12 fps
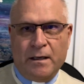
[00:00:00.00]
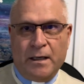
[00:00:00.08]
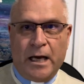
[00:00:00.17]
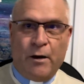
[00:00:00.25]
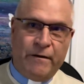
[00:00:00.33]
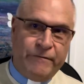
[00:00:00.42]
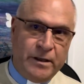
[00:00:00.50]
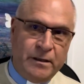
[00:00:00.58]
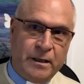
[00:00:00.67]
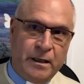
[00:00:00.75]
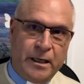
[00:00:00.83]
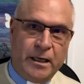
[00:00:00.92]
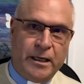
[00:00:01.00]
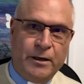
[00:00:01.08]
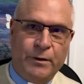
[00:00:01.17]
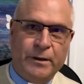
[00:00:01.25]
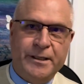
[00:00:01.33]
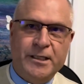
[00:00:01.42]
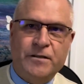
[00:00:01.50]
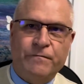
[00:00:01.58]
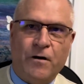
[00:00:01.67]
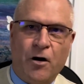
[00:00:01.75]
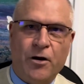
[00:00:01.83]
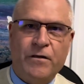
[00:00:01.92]
However, clearly we'll need to
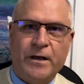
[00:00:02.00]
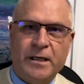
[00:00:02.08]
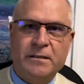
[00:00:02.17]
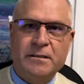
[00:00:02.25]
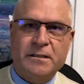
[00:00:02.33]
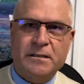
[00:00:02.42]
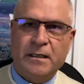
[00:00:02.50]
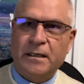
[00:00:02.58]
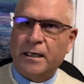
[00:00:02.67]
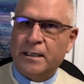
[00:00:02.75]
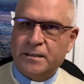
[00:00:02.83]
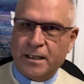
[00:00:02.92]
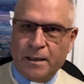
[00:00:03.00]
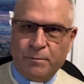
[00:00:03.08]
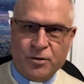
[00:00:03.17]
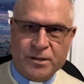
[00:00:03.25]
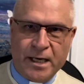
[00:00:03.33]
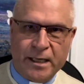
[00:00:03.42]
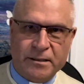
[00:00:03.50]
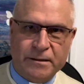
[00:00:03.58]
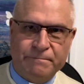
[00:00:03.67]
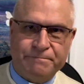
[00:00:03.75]
follow things as they present.